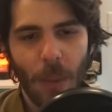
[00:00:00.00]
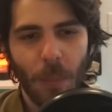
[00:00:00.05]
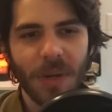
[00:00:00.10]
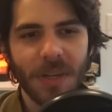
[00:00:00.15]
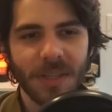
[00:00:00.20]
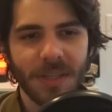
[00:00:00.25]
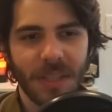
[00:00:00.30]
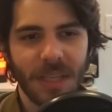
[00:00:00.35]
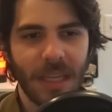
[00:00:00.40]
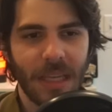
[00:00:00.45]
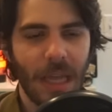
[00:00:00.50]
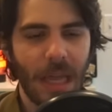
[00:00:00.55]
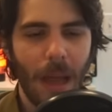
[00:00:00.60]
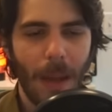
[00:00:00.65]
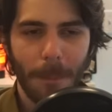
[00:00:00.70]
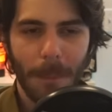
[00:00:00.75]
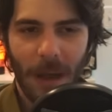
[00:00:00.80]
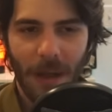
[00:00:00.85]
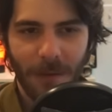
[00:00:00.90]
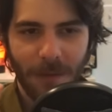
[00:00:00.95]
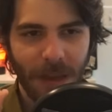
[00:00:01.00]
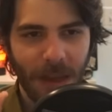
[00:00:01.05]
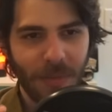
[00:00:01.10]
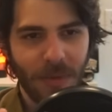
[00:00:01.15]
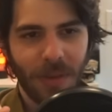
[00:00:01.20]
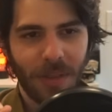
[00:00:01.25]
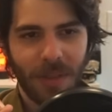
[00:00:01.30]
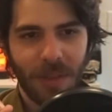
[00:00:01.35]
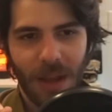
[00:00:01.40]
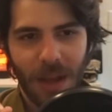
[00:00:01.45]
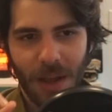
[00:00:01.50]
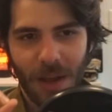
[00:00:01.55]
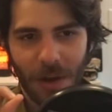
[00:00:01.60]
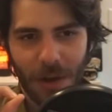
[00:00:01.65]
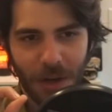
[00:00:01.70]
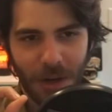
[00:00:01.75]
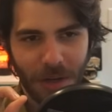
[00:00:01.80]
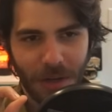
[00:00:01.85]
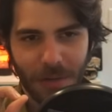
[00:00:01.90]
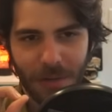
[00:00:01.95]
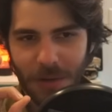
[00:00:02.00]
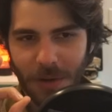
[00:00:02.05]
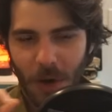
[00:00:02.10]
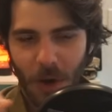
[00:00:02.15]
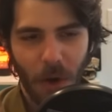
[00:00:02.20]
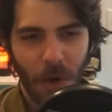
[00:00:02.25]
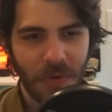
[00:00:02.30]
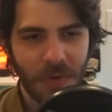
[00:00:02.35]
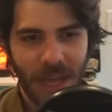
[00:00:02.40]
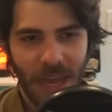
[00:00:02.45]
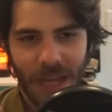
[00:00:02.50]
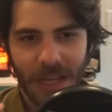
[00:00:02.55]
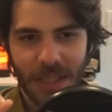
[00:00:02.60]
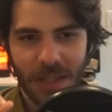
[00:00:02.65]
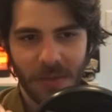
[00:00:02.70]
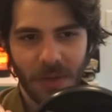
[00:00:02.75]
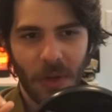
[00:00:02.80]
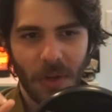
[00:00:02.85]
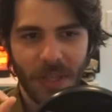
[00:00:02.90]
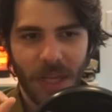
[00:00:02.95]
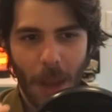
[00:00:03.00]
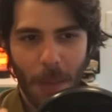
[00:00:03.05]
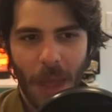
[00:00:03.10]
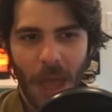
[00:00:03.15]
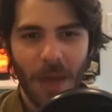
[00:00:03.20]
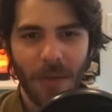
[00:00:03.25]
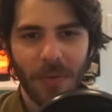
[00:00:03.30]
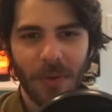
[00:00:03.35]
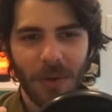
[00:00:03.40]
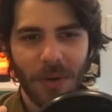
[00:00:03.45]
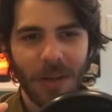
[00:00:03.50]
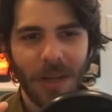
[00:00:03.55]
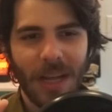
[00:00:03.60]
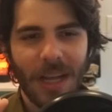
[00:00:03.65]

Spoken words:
we see my favorite thing on all tanks of all time ever,